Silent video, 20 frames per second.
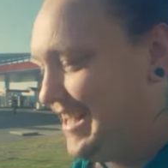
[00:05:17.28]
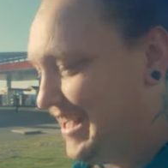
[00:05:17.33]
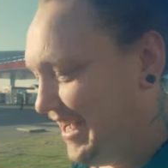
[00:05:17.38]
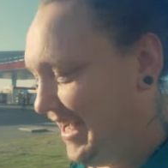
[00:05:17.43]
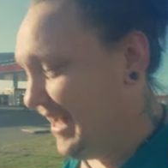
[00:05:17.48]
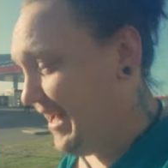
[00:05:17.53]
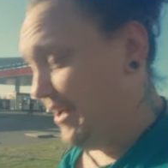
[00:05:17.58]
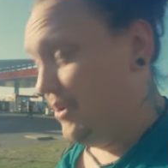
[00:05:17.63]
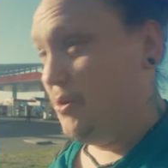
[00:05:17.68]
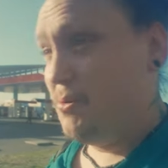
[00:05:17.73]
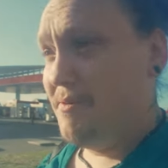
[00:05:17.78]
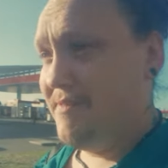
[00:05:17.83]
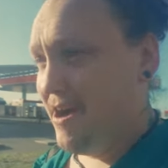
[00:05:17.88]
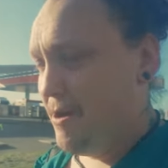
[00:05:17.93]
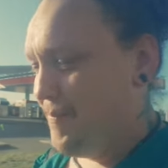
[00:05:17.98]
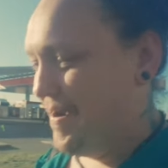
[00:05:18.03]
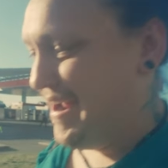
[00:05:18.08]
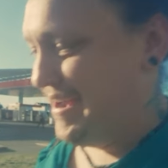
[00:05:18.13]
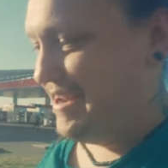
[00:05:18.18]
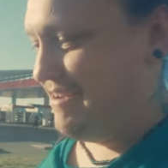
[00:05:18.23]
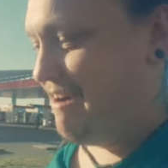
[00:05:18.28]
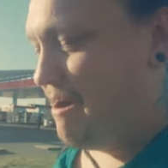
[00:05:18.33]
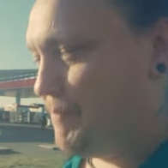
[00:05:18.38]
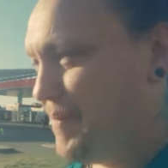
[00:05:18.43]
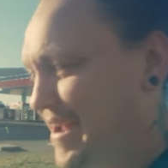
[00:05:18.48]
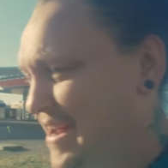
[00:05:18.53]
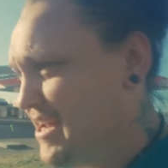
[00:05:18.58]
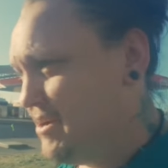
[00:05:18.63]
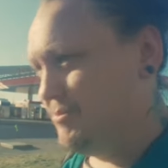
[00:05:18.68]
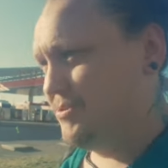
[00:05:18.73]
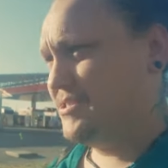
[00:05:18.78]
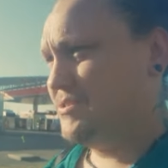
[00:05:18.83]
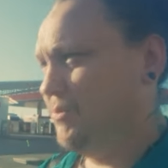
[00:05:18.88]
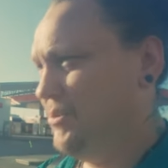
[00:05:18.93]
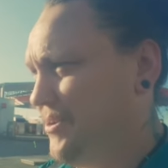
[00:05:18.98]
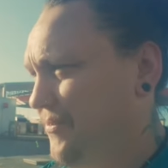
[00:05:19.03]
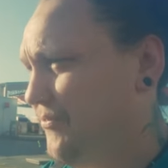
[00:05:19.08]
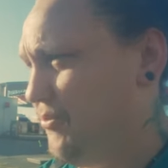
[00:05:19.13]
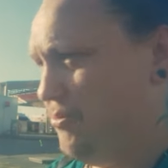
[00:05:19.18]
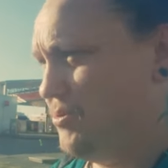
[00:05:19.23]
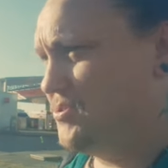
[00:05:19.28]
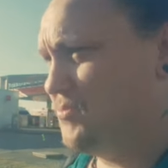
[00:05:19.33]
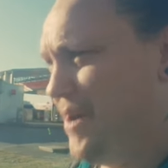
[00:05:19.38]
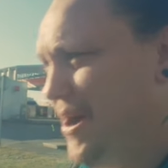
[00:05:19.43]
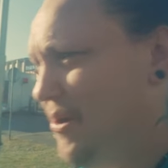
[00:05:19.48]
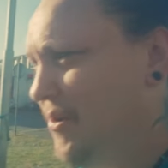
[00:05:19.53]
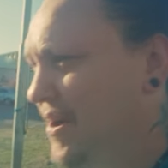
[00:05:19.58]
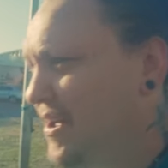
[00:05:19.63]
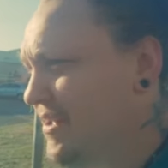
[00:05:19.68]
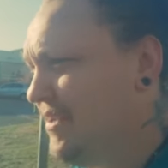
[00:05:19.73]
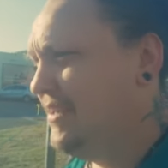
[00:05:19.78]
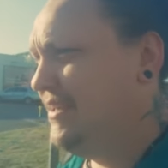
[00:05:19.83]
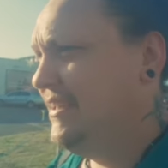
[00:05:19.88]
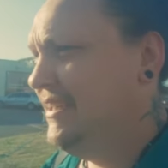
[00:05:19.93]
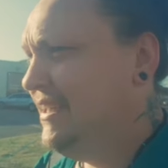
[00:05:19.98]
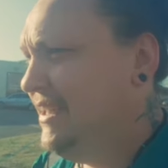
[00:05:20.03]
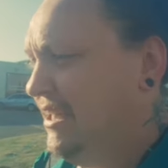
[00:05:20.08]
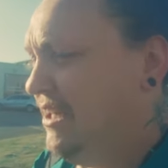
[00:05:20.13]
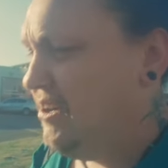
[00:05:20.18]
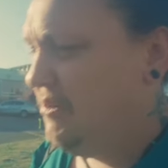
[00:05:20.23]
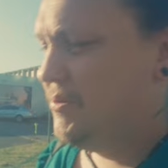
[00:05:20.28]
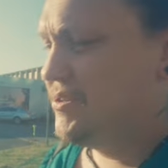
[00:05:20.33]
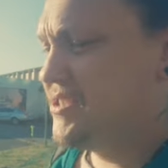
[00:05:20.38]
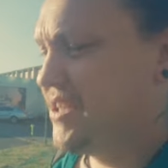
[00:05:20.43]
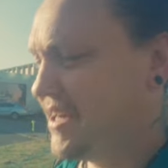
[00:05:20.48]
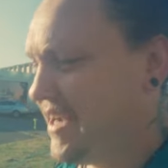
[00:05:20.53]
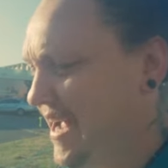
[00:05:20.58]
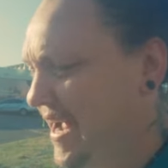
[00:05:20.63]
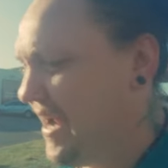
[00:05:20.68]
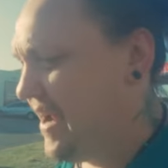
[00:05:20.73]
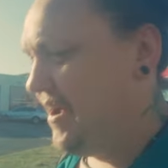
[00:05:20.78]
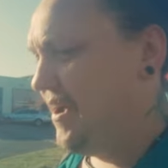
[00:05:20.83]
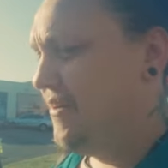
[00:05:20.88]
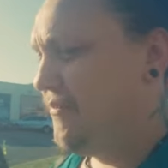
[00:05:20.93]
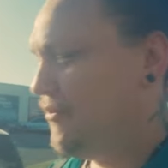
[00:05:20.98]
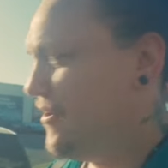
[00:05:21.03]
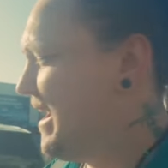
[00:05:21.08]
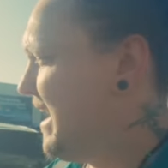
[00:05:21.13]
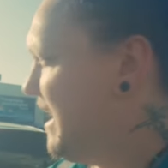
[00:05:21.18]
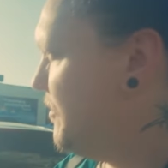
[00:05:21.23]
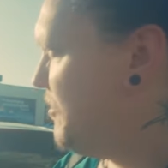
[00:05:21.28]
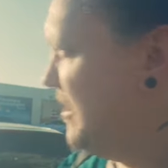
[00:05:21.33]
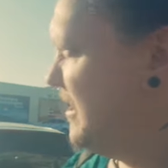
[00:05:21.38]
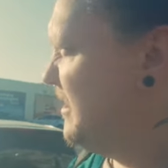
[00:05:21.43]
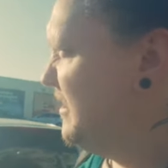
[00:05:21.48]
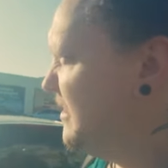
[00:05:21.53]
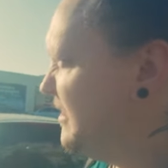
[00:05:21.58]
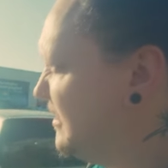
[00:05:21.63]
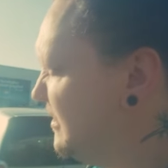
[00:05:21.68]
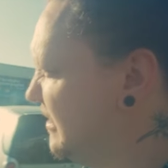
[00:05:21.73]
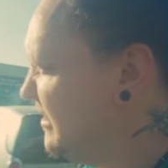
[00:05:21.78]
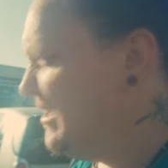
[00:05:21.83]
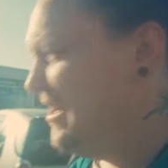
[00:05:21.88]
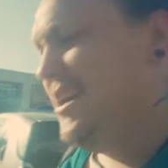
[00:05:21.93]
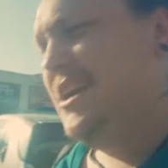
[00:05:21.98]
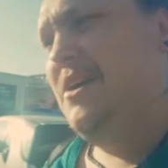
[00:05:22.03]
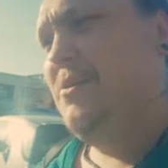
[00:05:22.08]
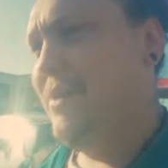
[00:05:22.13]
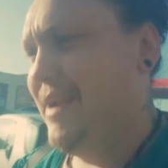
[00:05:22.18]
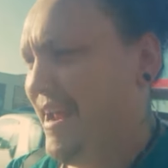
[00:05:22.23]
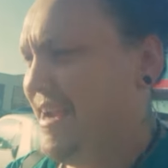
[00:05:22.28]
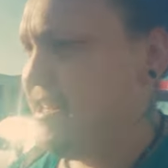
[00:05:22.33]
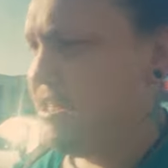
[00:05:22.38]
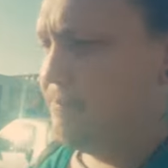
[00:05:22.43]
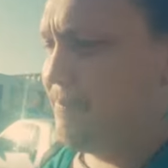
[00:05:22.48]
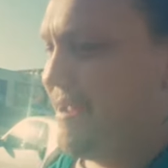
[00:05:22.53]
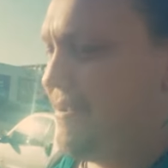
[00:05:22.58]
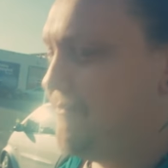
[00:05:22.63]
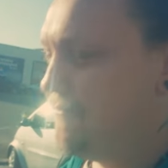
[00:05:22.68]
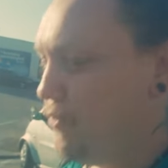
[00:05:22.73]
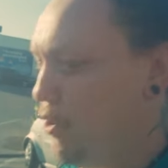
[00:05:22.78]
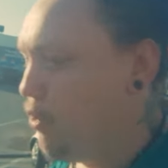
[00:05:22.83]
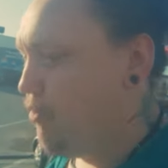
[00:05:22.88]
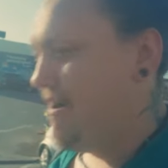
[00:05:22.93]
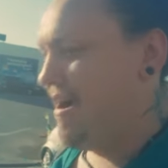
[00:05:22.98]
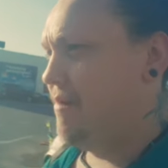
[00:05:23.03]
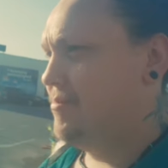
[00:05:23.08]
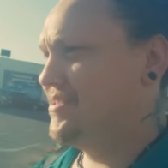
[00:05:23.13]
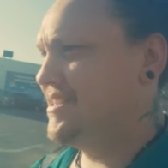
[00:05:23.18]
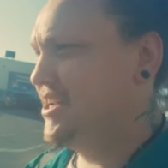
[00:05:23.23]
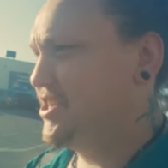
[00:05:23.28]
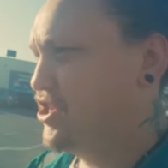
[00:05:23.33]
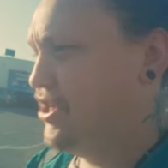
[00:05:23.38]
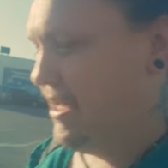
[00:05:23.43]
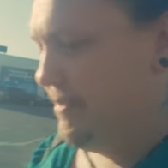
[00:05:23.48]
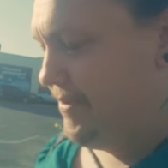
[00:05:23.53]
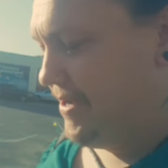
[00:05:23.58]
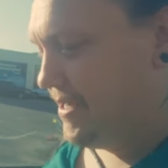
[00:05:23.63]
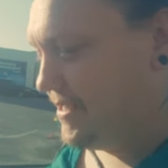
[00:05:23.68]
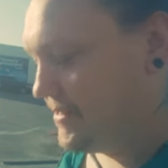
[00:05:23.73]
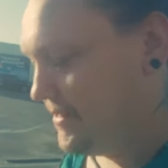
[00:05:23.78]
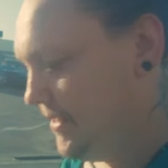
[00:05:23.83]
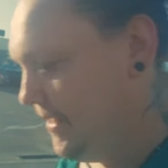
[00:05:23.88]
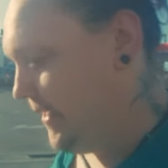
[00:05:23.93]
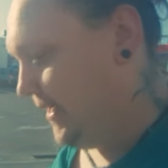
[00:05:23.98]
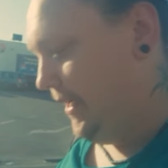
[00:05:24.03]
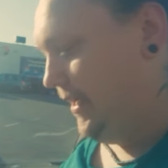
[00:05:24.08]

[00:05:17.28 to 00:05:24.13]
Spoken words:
along with Albania. Albania was wonderful as well. We took a 3-hour, well, it ended up being 4 hours actually, because